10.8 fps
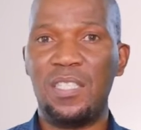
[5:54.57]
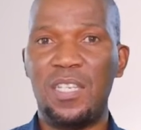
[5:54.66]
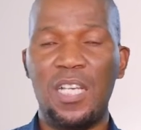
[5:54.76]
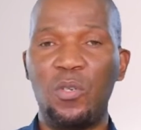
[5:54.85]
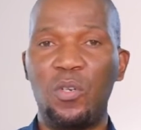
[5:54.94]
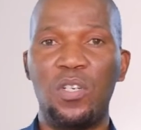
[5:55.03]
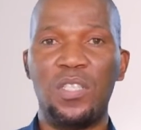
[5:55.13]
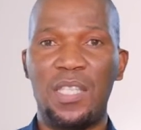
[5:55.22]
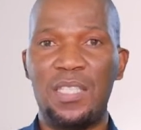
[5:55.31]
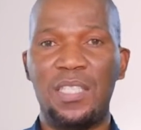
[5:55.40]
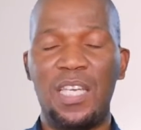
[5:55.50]
just because
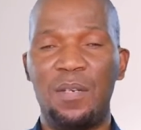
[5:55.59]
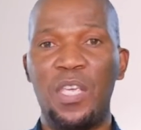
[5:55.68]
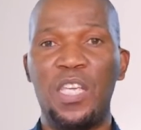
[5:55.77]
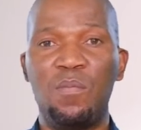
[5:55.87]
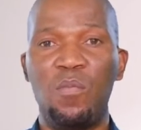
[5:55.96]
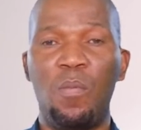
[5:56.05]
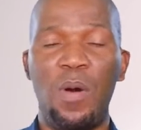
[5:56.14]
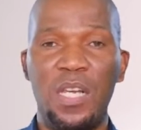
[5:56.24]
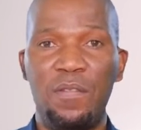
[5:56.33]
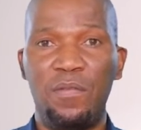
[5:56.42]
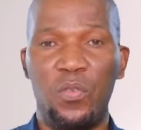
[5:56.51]
things can make more
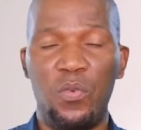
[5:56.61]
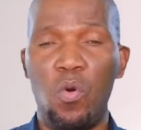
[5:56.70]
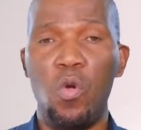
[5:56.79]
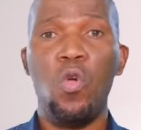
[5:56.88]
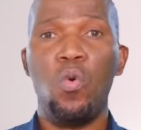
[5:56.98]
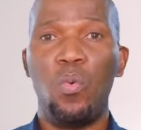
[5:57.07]
money for you